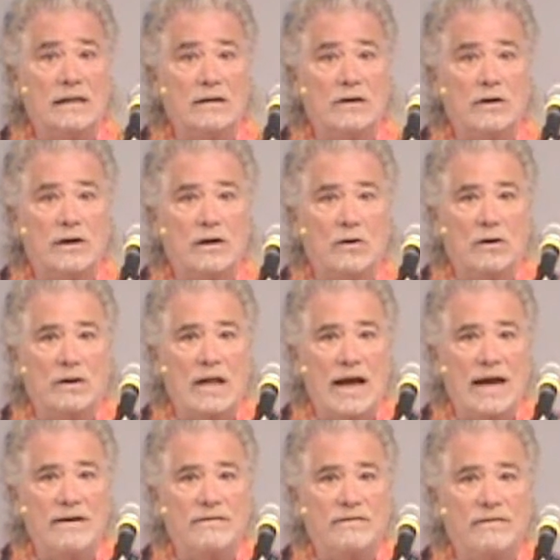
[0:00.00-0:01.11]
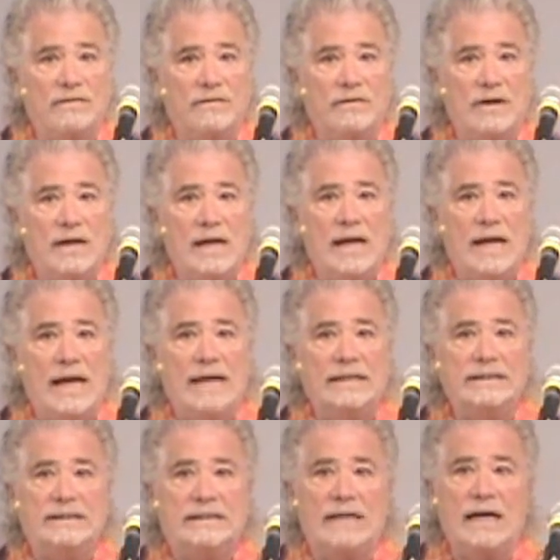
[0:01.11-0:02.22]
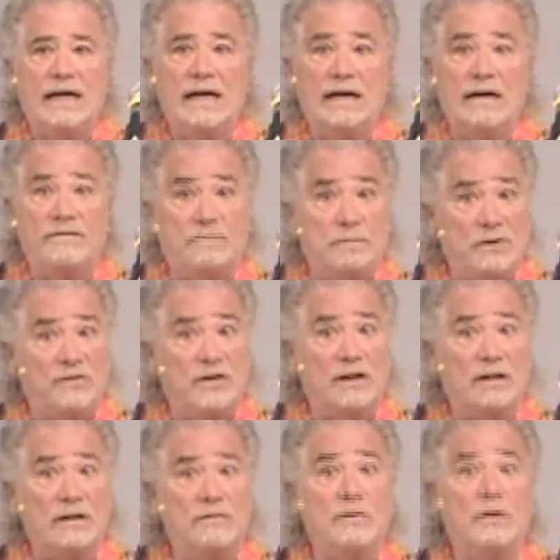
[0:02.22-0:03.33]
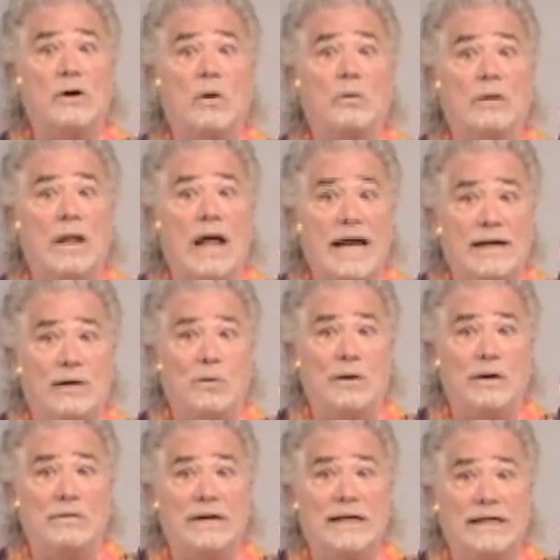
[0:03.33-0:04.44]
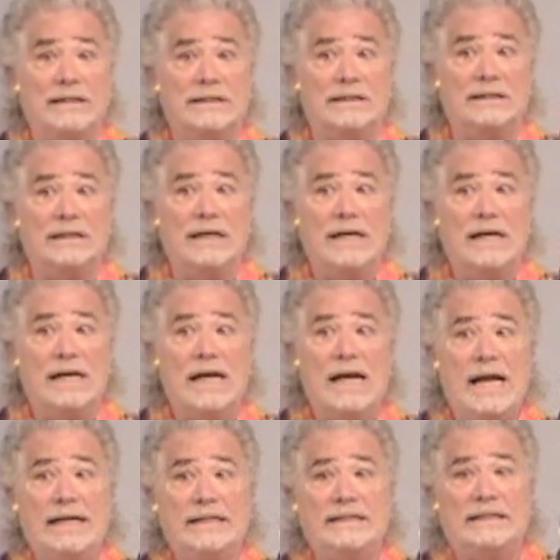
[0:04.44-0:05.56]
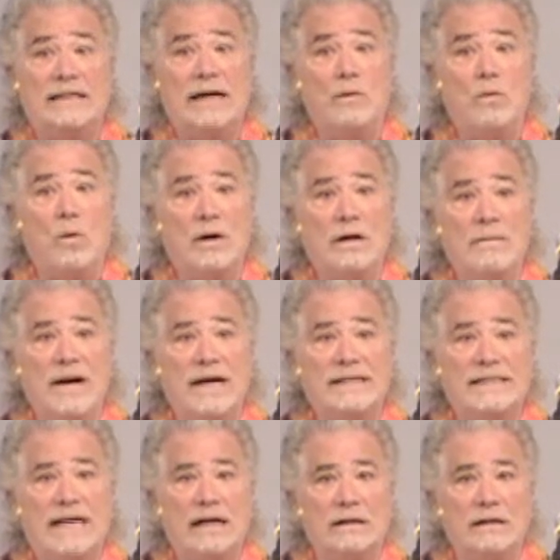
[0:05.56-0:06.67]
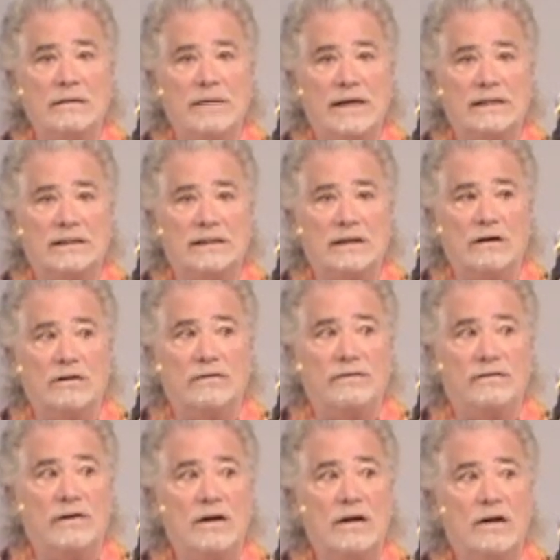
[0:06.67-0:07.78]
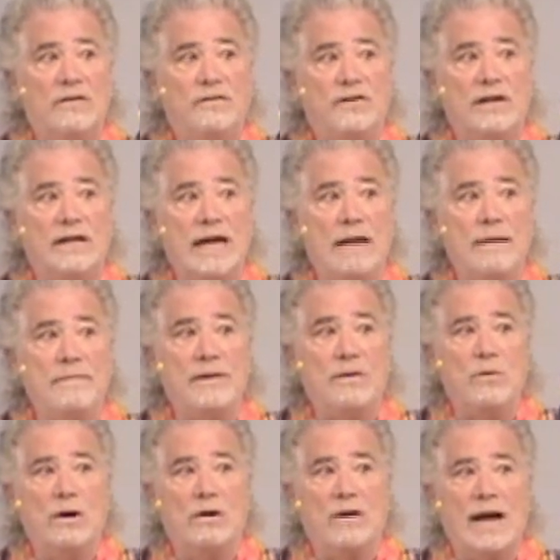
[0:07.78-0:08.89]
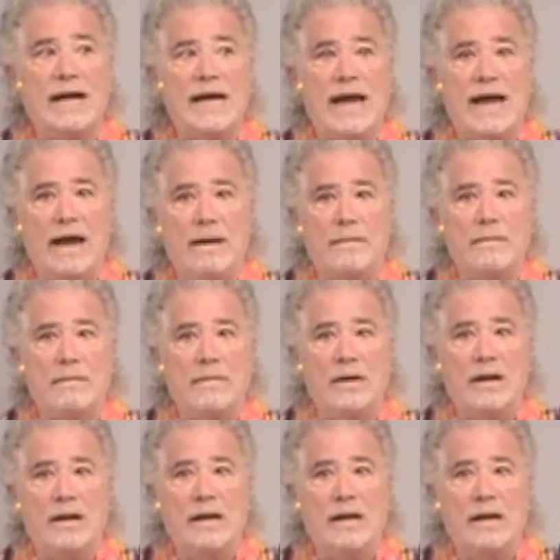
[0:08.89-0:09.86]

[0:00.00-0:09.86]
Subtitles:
can look at our life and say, and if, particularly if we don't like where it is, and say, what am I telling myself to get me where I am?